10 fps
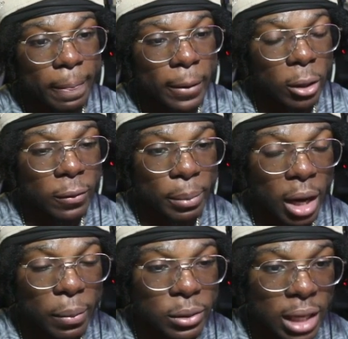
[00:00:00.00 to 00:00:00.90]
over
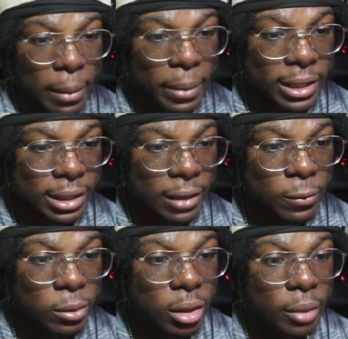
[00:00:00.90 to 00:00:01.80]
purples at a base
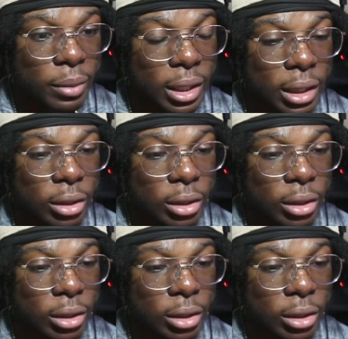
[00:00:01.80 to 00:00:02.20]
level, but then